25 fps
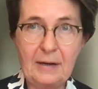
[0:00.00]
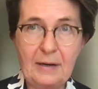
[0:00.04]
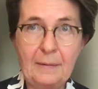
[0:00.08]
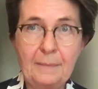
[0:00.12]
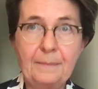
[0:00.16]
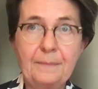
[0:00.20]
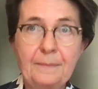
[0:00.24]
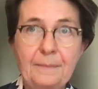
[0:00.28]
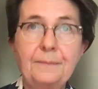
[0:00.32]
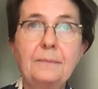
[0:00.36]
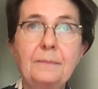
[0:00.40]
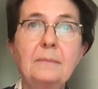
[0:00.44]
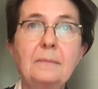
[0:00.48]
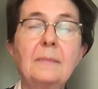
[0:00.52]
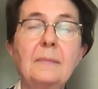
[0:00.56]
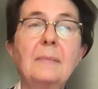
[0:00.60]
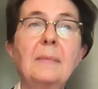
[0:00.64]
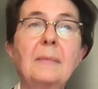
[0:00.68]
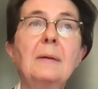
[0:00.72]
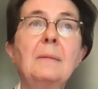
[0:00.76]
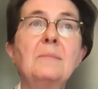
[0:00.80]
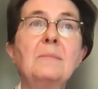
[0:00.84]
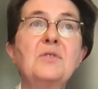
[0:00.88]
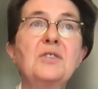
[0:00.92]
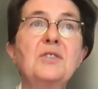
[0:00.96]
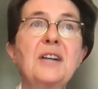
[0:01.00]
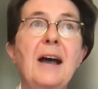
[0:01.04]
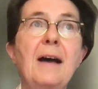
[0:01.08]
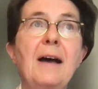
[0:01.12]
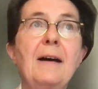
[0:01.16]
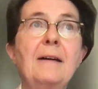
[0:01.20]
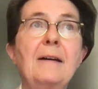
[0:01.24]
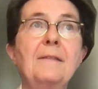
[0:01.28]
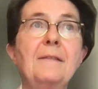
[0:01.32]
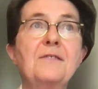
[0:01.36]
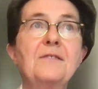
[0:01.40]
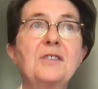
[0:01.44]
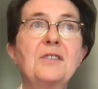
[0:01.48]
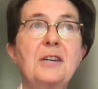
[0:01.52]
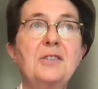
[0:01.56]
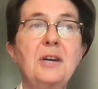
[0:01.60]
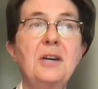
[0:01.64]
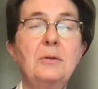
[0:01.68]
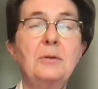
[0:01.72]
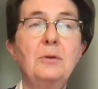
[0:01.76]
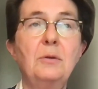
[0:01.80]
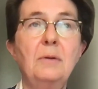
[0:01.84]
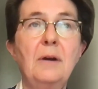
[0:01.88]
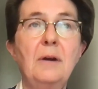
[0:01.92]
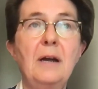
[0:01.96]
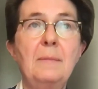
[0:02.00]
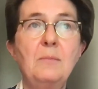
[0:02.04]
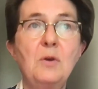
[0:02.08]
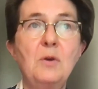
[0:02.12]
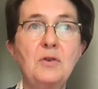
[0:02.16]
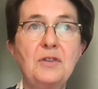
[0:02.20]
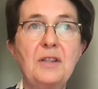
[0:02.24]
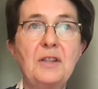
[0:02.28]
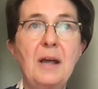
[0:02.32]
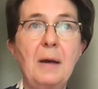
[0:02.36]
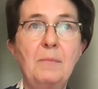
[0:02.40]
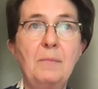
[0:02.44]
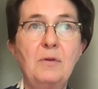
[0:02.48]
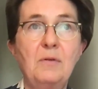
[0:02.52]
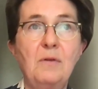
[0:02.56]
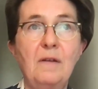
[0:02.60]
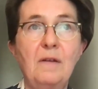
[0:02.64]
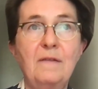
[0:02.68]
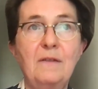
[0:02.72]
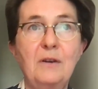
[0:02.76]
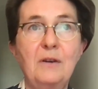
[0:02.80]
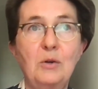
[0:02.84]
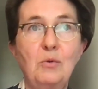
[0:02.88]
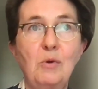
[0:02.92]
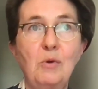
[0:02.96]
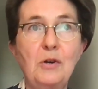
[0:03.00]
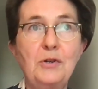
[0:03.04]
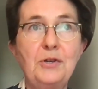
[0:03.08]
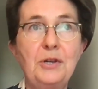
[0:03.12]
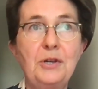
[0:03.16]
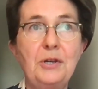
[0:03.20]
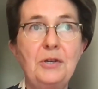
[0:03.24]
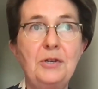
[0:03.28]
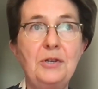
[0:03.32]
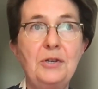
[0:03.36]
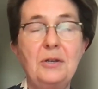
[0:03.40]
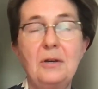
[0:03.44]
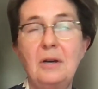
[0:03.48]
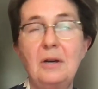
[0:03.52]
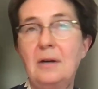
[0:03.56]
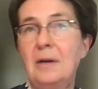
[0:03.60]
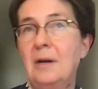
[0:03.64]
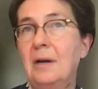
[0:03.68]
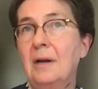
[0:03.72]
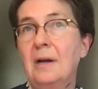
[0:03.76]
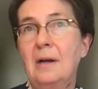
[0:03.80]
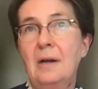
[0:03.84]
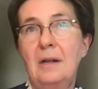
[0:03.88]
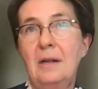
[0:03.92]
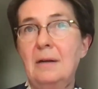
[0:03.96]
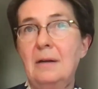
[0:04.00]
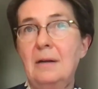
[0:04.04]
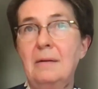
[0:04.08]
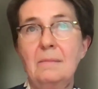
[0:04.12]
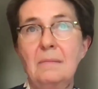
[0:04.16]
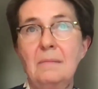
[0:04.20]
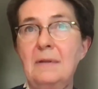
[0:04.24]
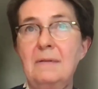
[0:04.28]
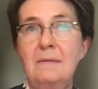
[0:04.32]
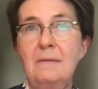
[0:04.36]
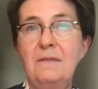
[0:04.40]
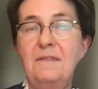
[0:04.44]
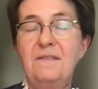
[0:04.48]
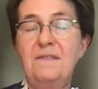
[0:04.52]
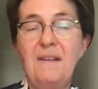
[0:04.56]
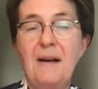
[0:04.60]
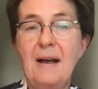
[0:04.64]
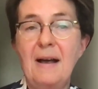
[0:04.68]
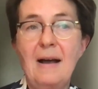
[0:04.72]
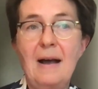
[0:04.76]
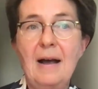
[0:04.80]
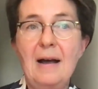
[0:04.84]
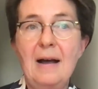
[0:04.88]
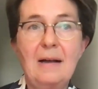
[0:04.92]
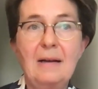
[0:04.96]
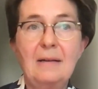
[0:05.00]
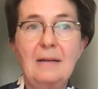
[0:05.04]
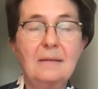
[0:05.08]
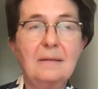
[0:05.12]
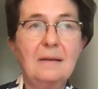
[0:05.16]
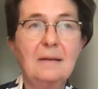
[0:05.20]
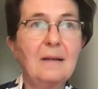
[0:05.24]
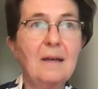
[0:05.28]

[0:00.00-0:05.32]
allowed to enter the Plante Street region, then at the cathedral,